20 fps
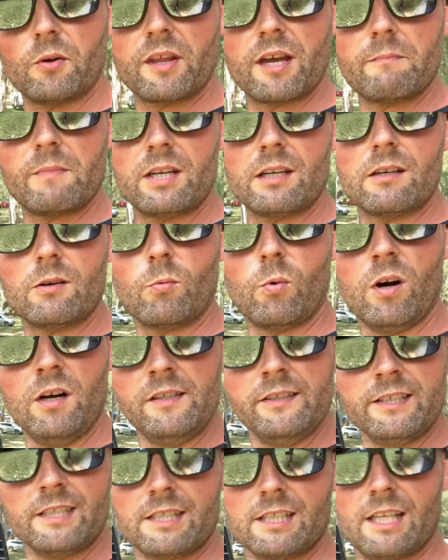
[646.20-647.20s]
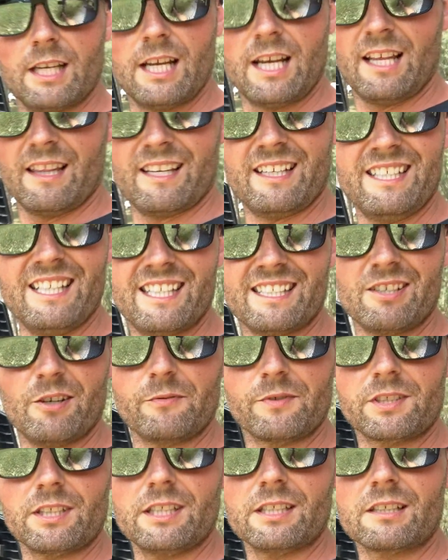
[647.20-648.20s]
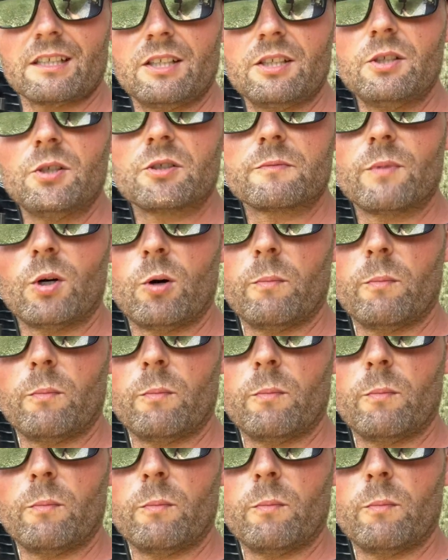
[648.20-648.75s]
them in at once, then yes, obviously it's going to use more